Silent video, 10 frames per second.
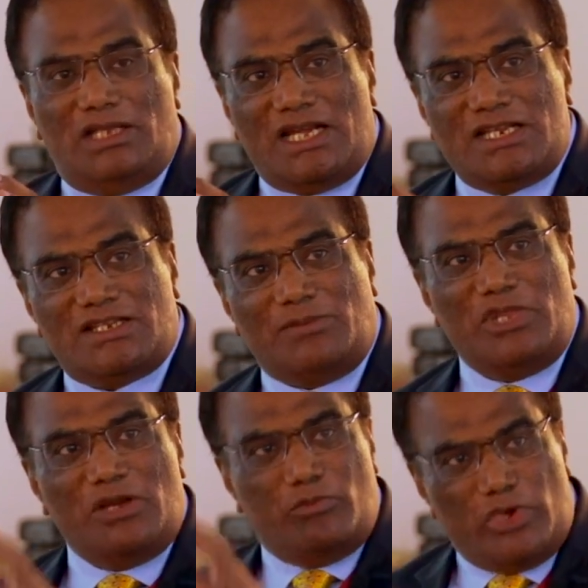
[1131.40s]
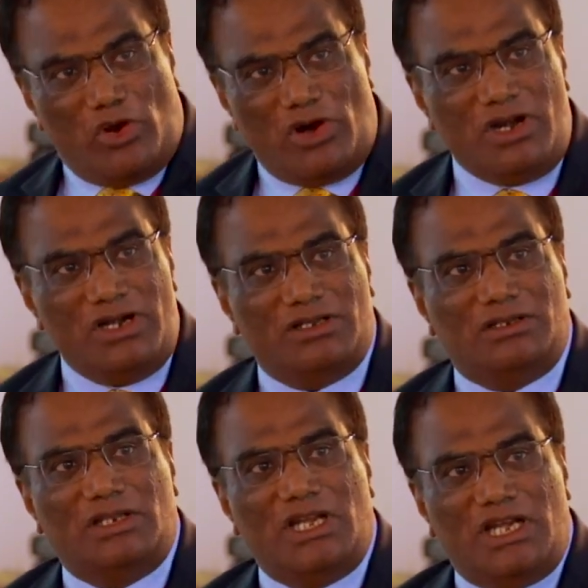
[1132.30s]
is something beyond
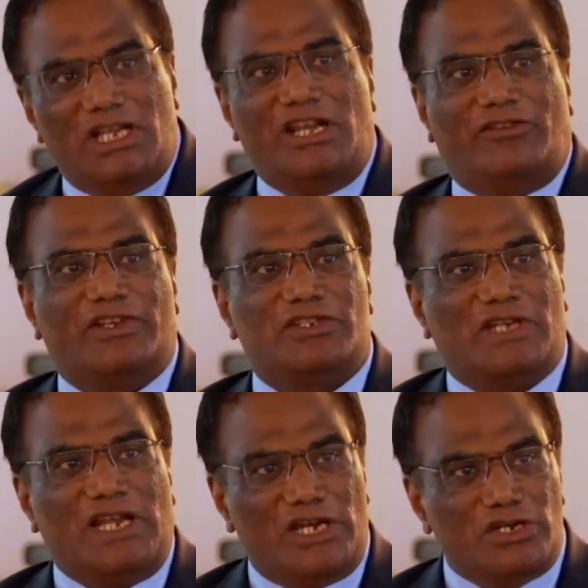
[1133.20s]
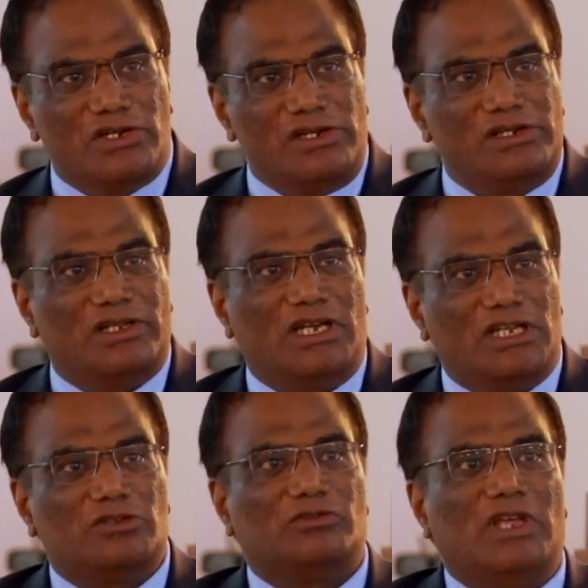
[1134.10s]
the degree of acetylation that
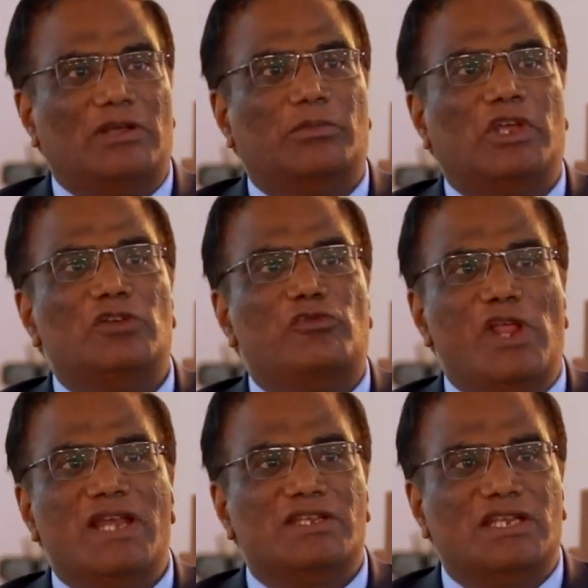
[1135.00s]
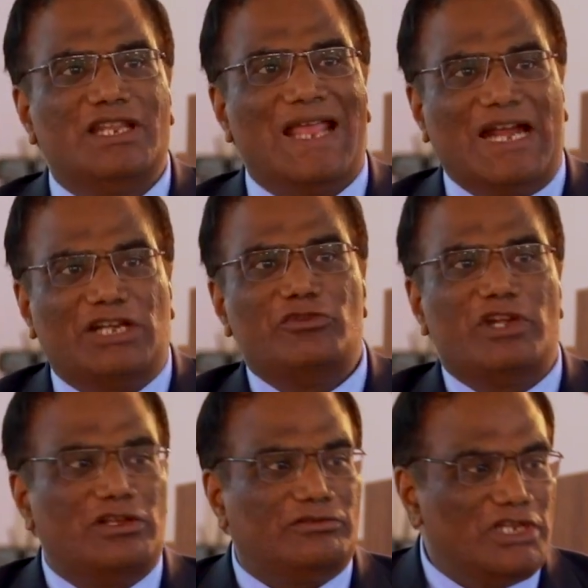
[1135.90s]
is influencing the
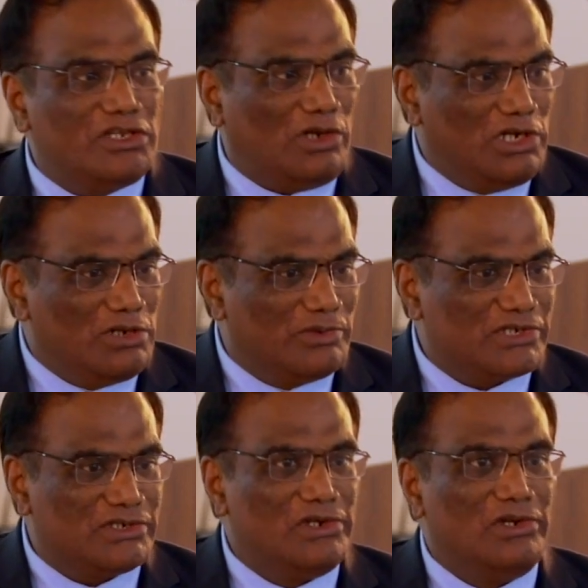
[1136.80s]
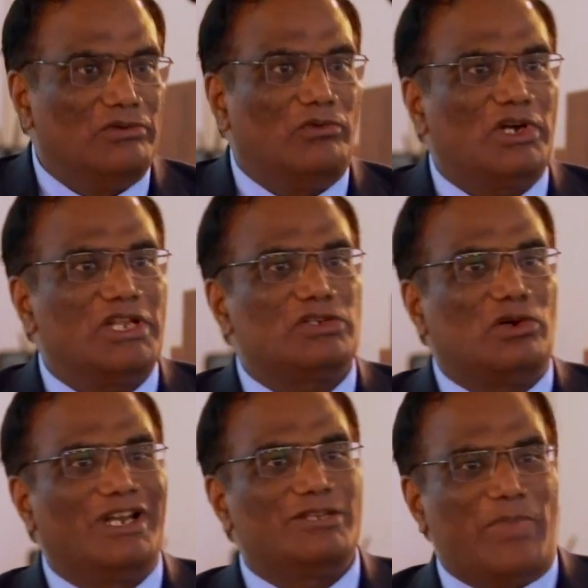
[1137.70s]
activity of these oligomers, what is
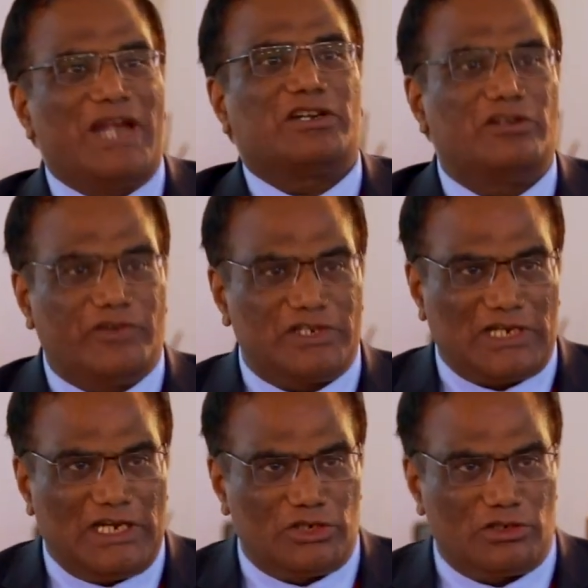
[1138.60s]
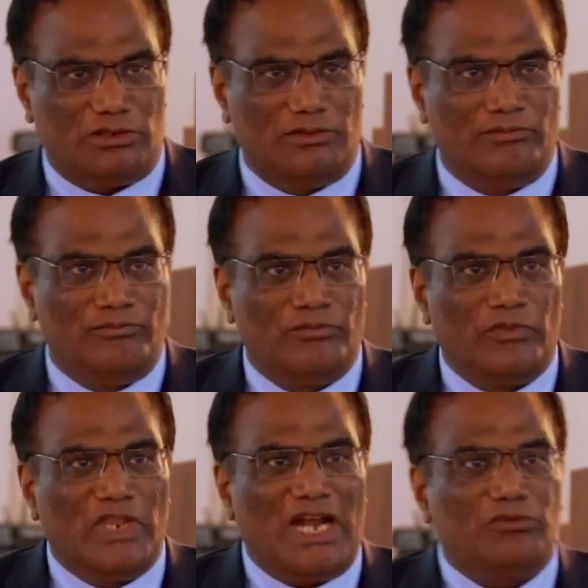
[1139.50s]
called as pattern of acetylation.
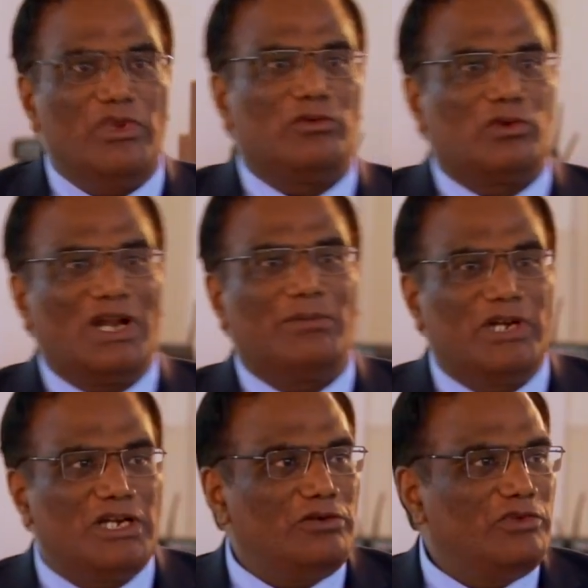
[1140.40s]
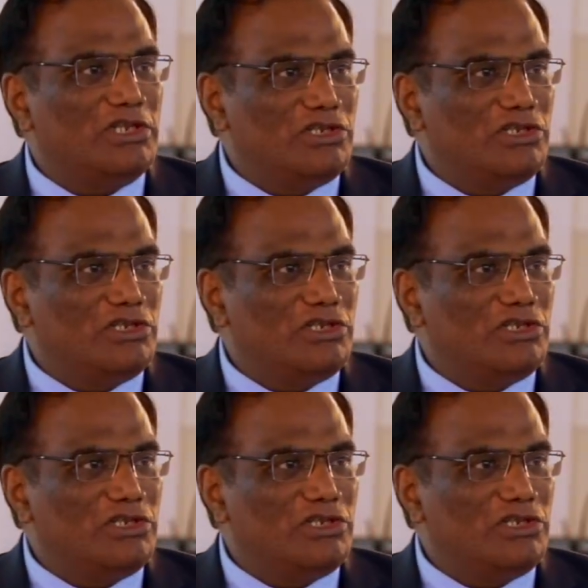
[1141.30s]
That we have collaborated with a